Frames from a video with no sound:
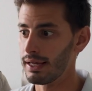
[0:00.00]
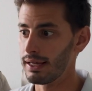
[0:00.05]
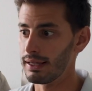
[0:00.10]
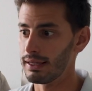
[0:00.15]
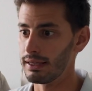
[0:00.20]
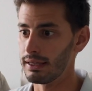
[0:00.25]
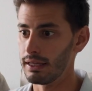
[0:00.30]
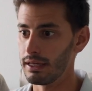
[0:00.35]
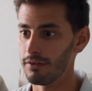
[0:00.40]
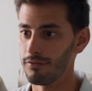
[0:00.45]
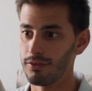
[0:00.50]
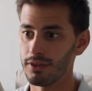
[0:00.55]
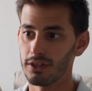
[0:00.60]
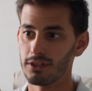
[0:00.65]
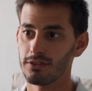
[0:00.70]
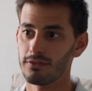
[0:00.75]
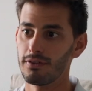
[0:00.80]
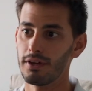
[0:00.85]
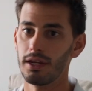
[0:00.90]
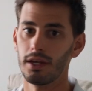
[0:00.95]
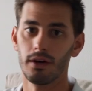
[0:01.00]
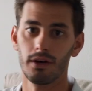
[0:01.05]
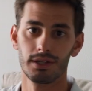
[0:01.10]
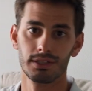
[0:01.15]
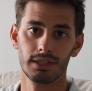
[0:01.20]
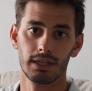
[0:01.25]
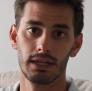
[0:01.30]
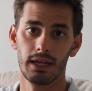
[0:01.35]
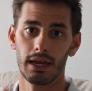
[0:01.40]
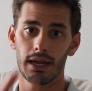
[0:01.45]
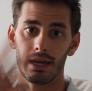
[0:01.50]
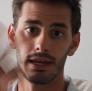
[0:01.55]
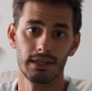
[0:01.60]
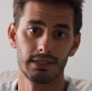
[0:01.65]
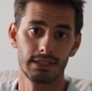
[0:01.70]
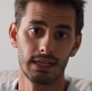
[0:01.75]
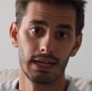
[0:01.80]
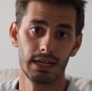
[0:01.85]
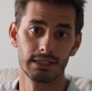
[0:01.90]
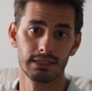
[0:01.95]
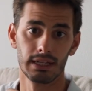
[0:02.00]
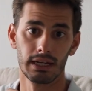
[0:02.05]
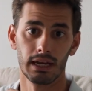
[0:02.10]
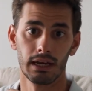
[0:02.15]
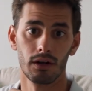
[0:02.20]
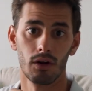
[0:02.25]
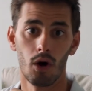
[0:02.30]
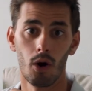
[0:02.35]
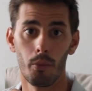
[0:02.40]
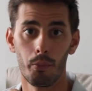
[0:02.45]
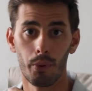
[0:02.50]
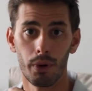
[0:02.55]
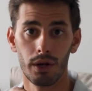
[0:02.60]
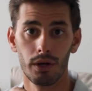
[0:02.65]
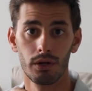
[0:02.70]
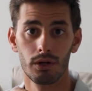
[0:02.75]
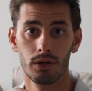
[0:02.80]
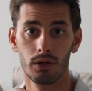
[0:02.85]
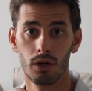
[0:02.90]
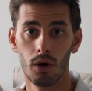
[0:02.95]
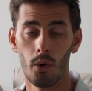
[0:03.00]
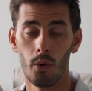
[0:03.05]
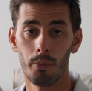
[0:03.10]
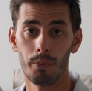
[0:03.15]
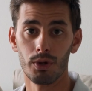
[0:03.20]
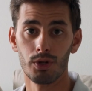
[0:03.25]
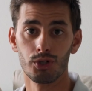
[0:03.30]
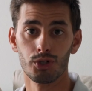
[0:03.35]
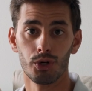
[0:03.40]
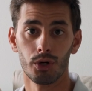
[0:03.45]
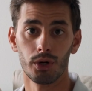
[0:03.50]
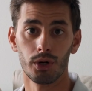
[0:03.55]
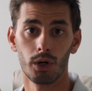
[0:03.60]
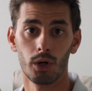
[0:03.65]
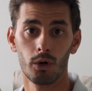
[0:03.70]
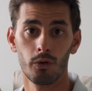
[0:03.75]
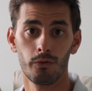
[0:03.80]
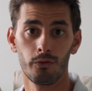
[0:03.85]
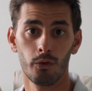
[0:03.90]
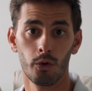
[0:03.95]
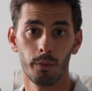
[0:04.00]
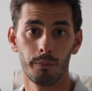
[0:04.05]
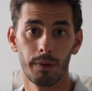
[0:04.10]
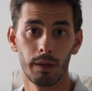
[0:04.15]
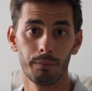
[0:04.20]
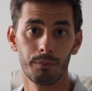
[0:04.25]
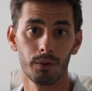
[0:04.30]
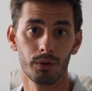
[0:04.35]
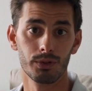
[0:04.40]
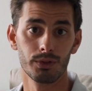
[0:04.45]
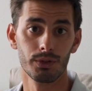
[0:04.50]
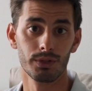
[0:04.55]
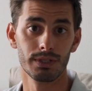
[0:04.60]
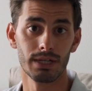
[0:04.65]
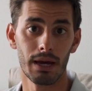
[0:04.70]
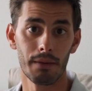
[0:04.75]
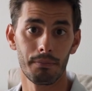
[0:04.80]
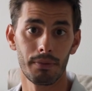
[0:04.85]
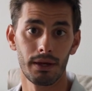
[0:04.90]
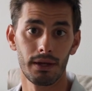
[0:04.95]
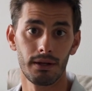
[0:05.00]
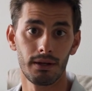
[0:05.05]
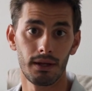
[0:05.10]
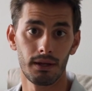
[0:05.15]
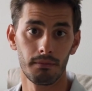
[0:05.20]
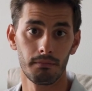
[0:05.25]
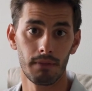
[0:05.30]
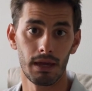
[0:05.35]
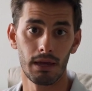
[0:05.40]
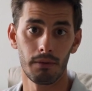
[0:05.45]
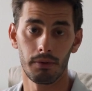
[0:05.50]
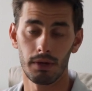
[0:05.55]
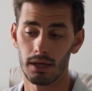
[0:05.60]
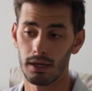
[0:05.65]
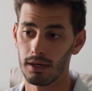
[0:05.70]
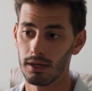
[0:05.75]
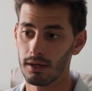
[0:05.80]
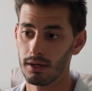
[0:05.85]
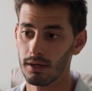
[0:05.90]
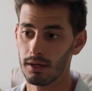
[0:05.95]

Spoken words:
leave this video as a, like I said, as a, like an open journal for people to tap in, and maybe